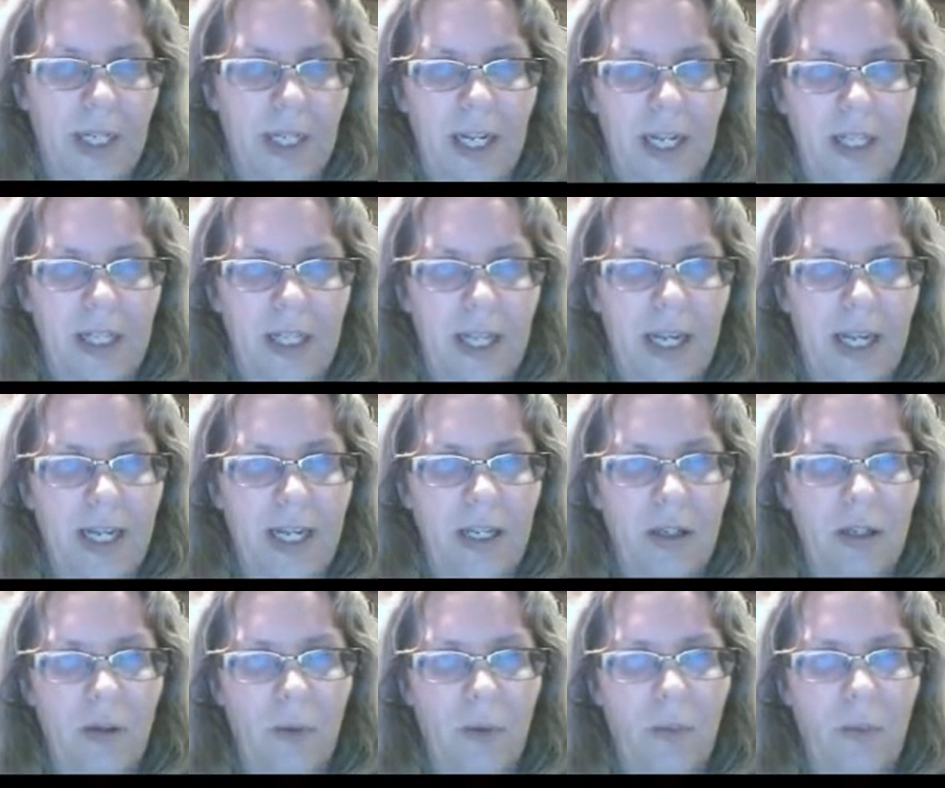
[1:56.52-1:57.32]
And
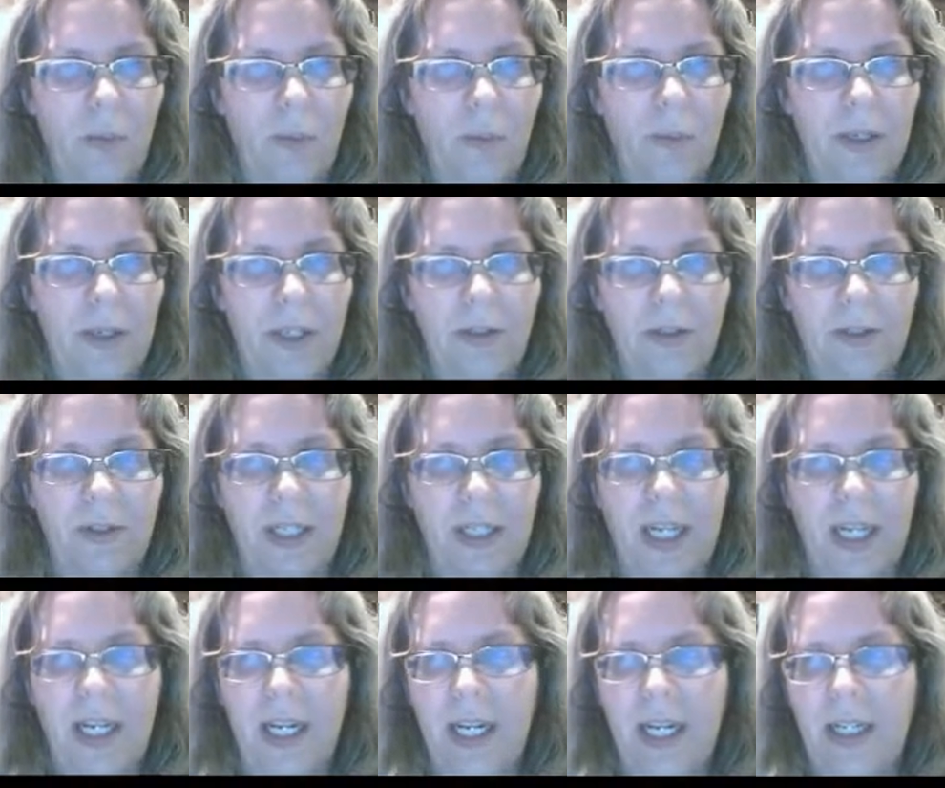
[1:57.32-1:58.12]
then when you
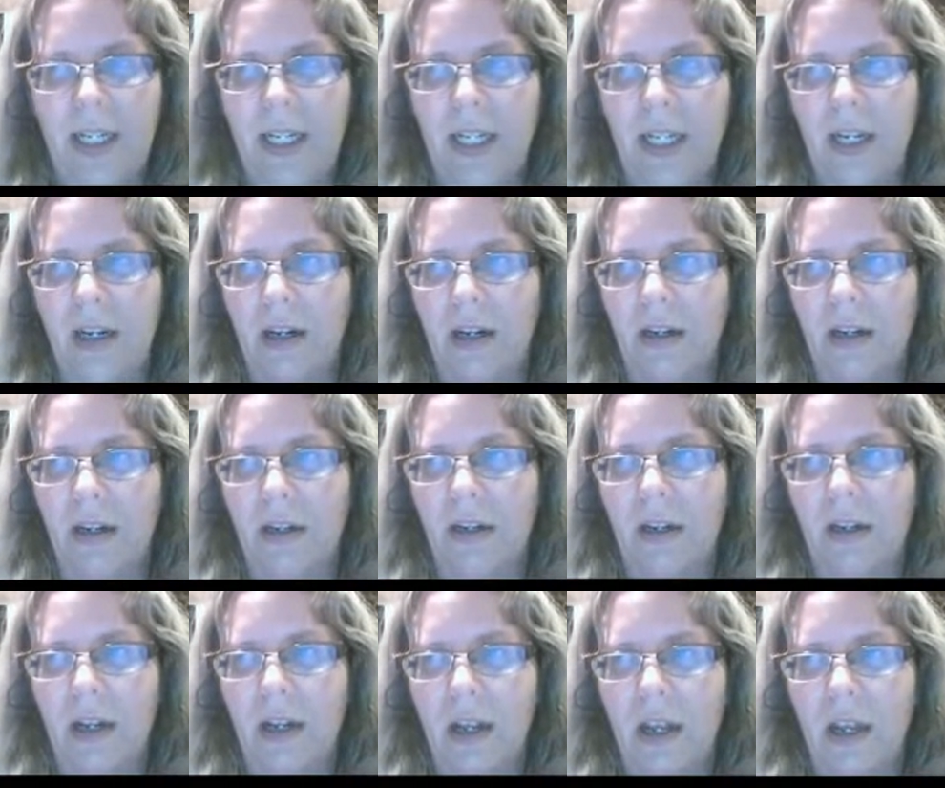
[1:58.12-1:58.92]
get in
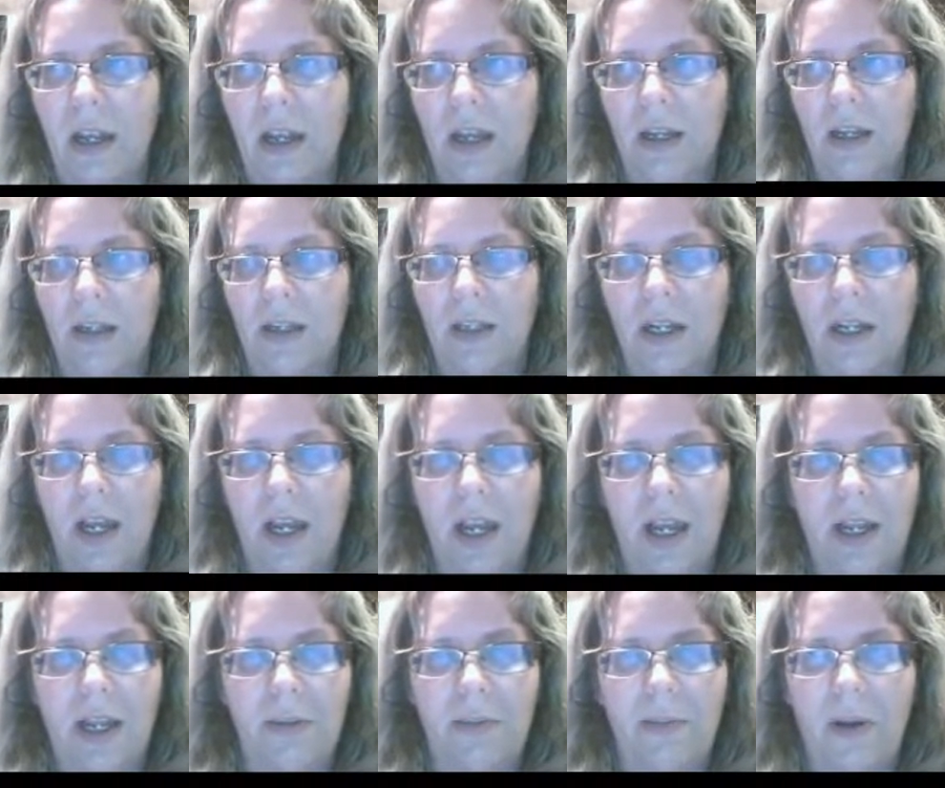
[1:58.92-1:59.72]
here,
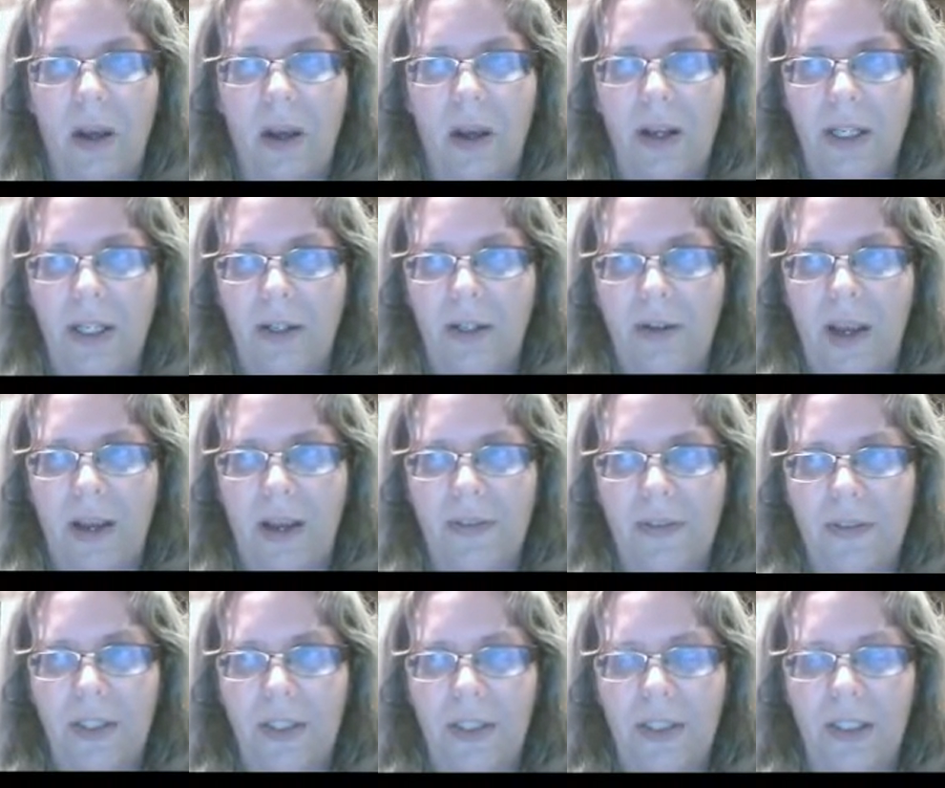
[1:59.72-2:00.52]
all you
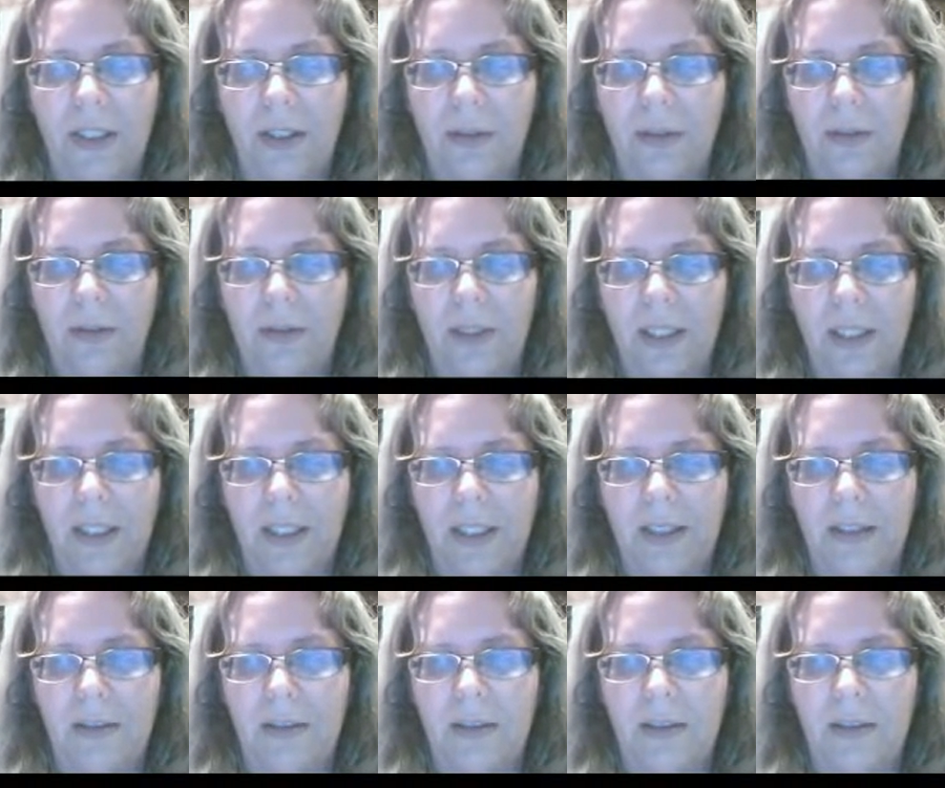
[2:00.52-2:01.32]
have to do
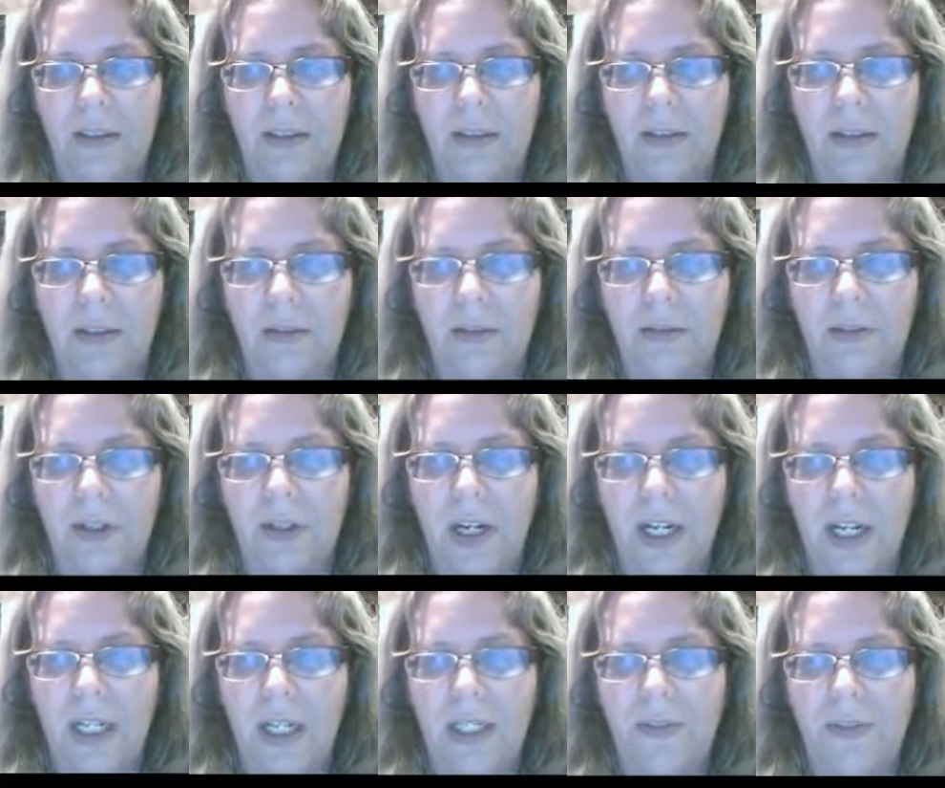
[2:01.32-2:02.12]
is
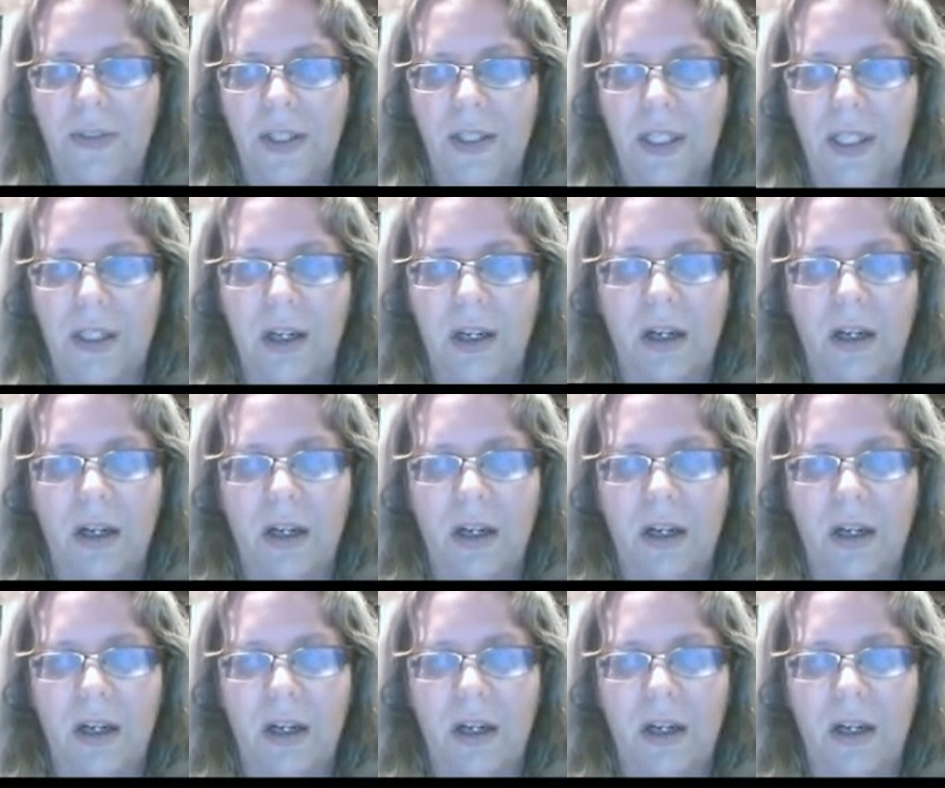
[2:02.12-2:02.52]
transfer the